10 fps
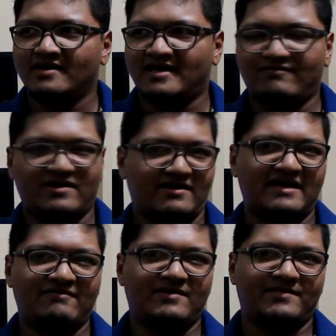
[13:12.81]
gave
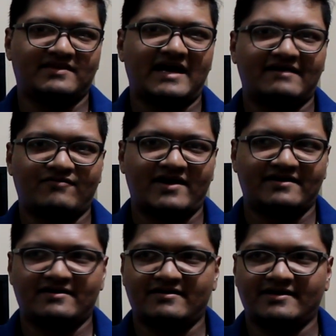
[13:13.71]
him that
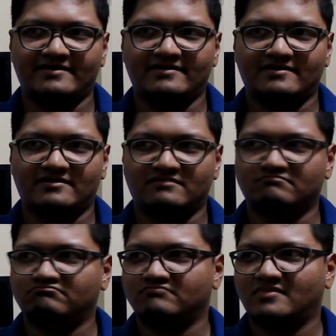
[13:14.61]
render in
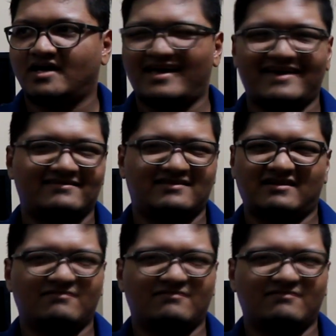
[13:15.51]
I guess